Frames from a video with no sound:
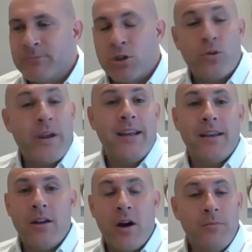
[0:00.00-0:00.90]
creating
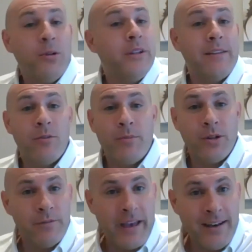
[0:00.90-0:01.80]
an
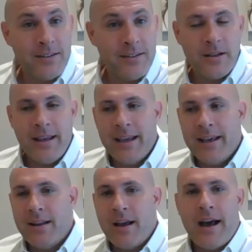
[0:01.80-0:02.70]
unbelievable event.
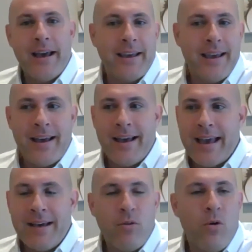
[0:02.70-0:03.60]
And I
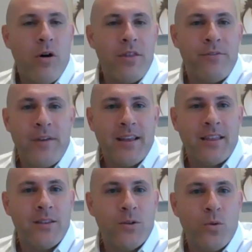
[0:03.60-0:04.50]
have all the
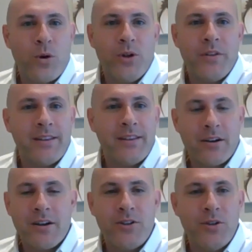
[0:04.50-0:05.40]
faith in the world that they're
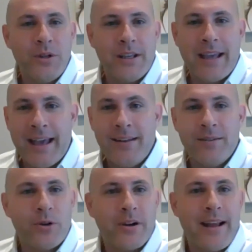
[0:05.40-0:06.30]
going to do it again. And
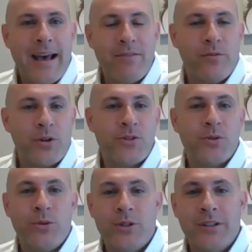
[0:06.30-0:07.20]
we're going to have a
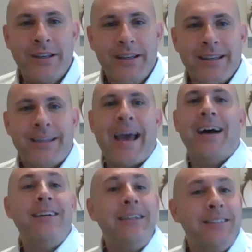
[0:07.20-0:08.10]
virtual
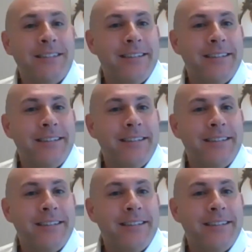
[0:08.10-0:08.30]
gala